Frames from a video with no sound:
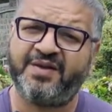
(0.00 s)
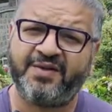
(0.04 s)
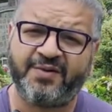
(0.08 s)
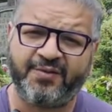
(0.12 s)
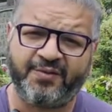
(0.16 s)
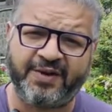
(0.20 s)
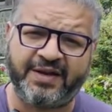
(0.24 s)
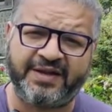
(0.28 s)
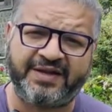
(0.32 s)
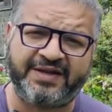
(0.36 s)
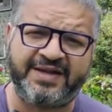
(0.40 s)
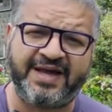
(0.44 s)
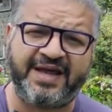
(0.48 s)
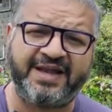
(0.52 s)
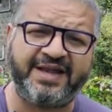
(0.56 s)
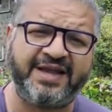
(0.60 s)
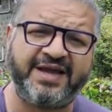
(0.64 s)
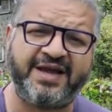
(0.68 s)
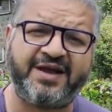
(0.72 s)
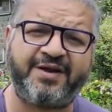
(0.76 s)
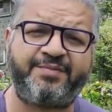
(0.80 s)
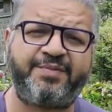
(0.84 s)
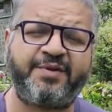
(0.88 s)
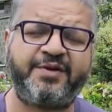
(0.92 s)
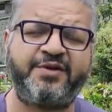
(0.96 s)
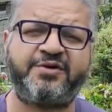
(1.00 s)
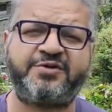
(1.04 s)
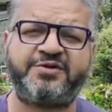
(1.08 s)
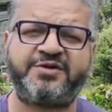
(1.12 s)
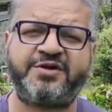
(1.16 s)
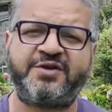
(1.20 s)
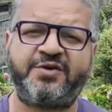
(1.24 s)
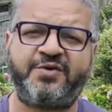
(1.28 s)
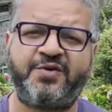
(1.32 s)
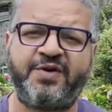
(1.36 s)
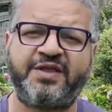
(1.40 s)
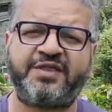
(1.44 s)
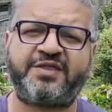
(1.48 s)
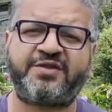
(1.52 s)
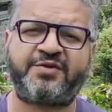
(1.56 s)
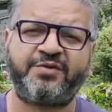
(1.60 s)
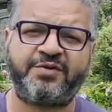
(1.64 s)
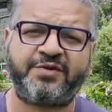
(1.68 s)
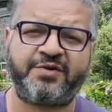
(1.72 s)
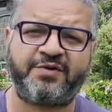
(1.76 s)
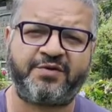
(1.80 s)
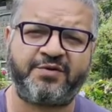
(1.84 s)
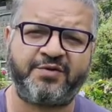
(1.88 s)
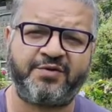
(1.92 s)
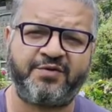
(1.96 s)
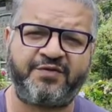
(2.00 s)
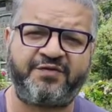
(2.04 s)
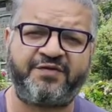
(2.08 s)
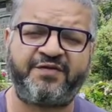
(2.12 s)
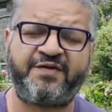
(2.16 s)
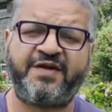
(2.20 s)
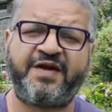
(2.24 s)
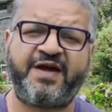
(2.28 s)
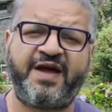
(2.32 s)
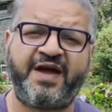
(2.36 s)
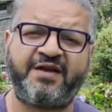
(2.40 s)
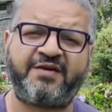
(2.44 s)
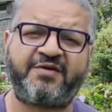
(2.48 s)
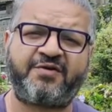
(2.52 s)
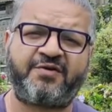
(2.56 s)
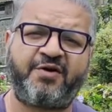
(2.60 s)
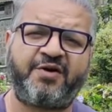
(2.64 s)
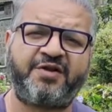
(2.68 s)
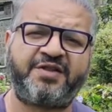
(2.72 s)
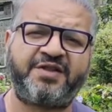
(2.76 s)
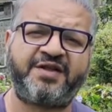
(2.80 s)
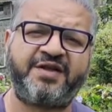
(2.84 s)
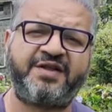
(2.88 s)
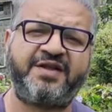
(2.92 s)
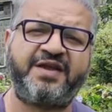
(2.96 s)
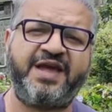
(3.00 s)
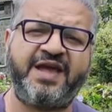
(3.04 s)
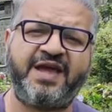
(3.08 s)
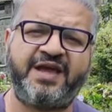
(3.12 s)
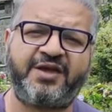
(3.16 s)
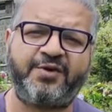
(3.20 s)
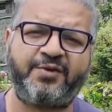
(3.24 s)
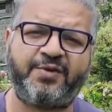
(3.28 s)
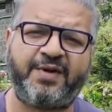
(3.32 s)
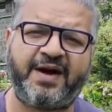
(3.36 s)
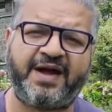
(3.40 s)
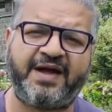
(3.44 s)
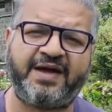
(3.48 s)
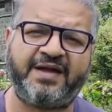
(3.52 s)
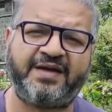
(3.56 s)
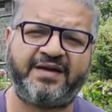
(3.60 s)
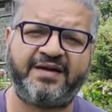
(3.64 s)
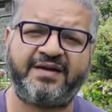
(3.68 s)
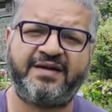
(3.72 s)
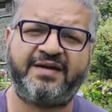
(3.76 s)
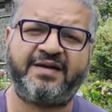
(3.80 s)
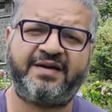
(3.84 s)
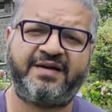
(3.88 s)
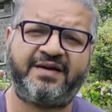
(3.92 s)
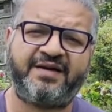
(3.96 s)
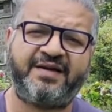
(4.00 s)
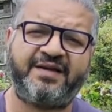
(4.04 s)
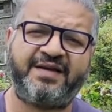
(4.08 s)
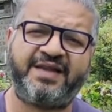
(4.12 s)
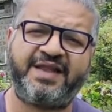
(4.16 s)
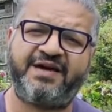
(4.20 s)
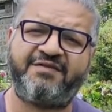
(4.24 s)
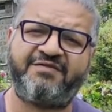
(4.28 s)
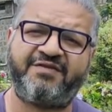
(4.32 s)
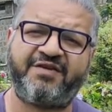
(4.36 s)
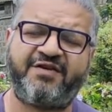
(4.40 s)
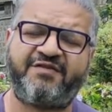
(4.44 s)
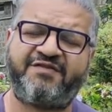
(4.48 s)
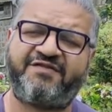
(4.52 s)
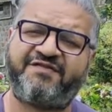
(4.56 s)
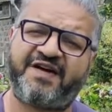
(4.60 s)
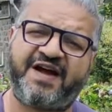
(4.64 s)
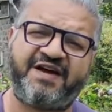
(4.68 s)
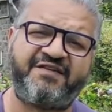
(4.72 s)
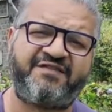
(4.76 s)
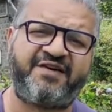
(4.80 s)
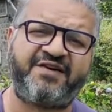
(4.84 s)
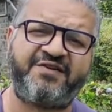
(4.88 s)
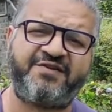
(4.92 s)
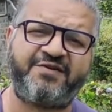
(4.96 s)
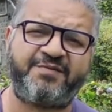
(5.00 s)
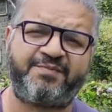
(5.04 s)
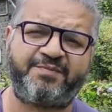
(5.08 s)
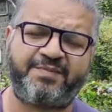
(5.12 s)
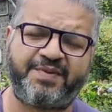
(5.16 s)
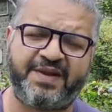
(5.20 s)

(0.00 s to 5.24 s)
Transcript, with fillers: With Delhi air pollution going through the roof and crossing an AQI uh, level of 500